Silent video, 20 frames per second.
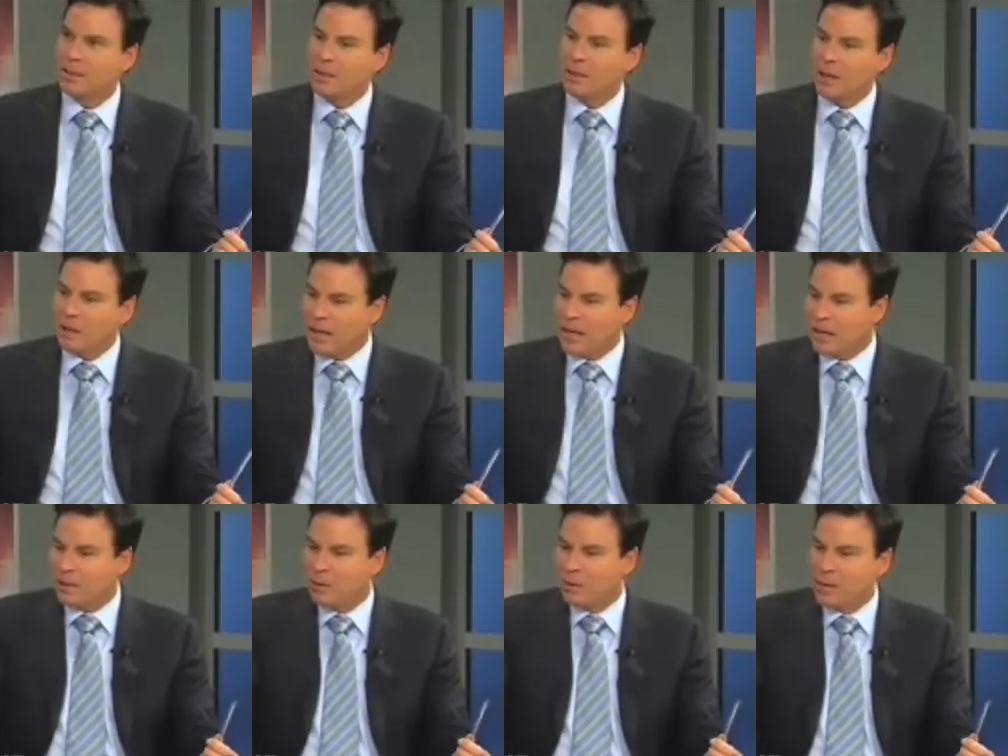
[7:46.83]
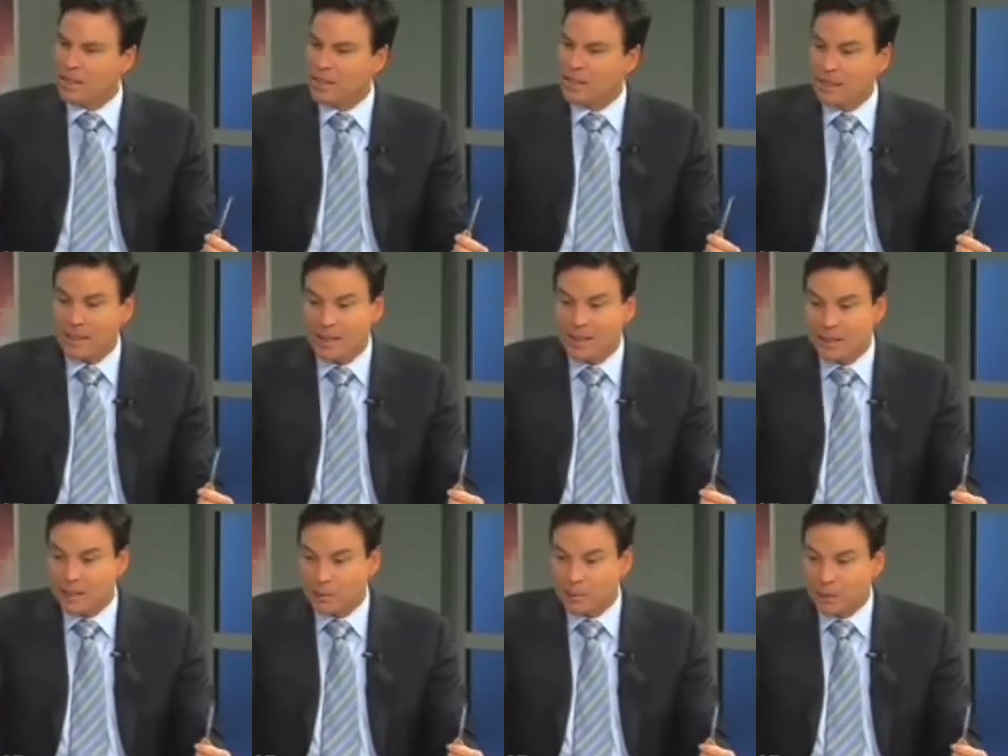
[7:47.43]
Okay, now what is this?
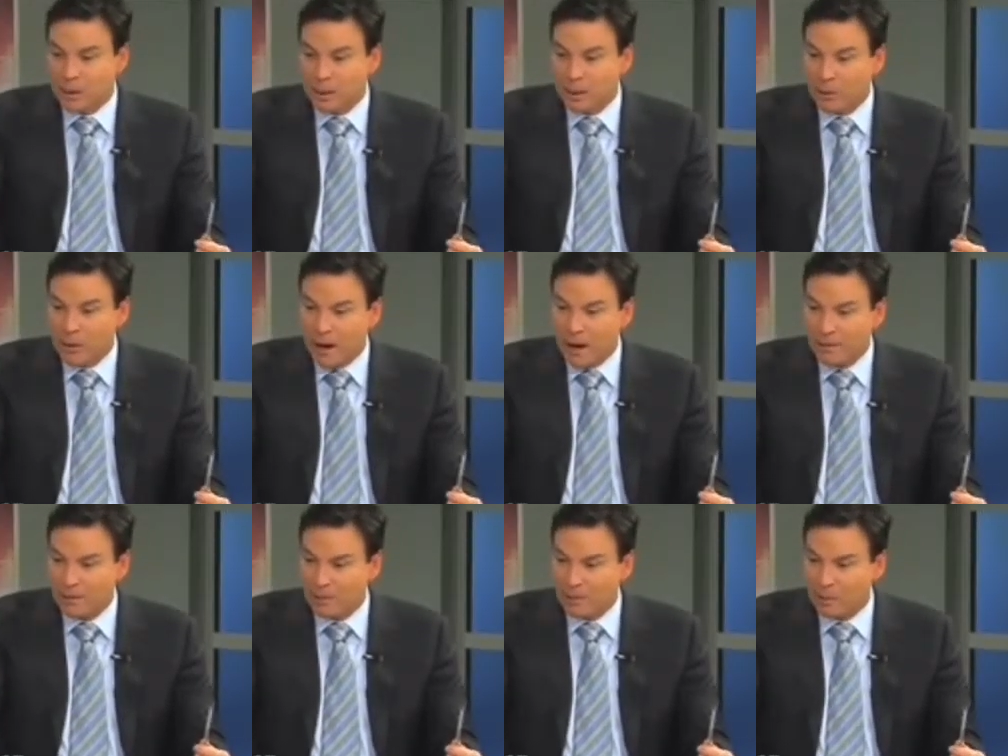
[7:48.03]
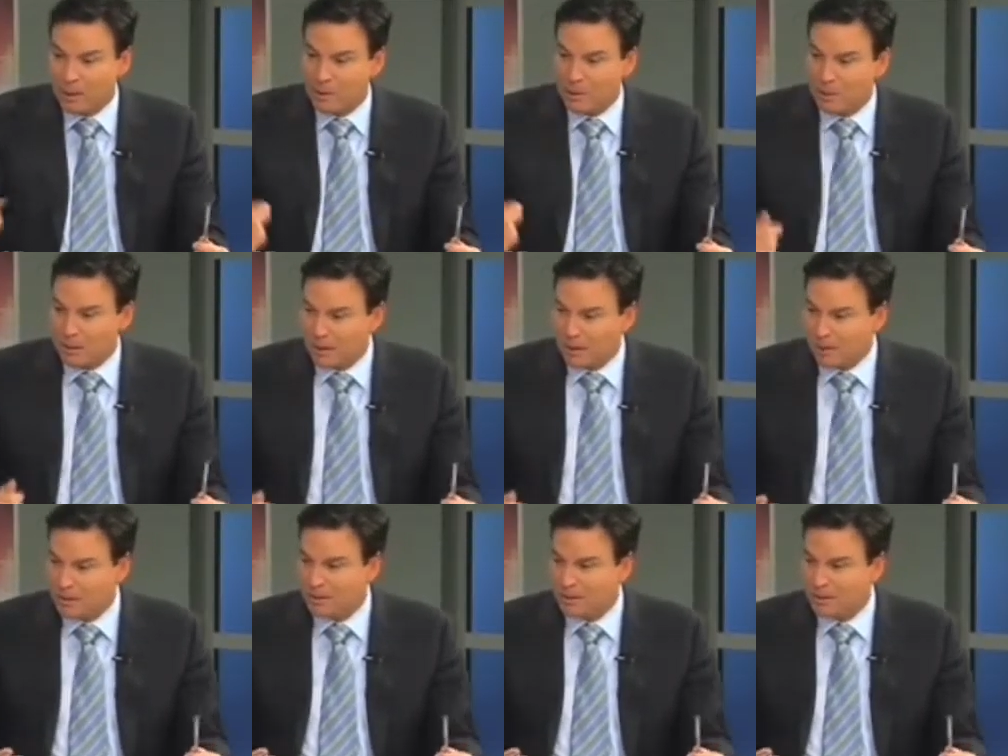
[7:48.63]
This is pretty graphic, by the way.